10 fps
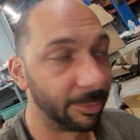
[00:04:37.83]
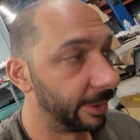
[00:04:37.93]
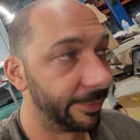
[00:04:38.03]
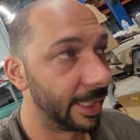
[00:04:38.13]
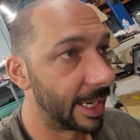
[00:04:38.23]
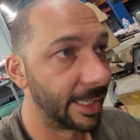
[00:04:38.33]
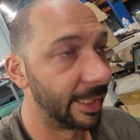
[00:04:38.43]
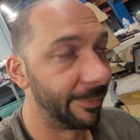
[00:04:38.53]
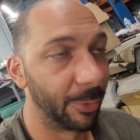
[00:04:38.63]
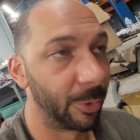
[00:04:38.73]
whatever
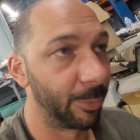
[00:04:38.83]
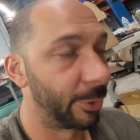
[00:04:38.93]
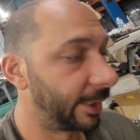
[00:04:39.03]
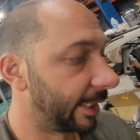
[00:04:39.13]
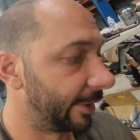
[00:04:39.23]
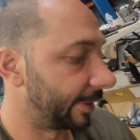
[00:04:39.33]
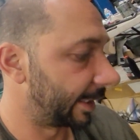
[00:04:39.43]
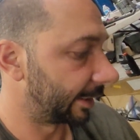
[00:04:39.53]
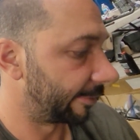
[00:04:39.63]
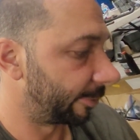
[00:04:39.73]
non-M, the 1.9
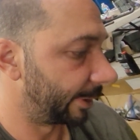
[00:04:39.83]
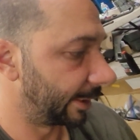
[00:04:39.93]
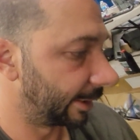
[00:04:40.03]
rack that everybody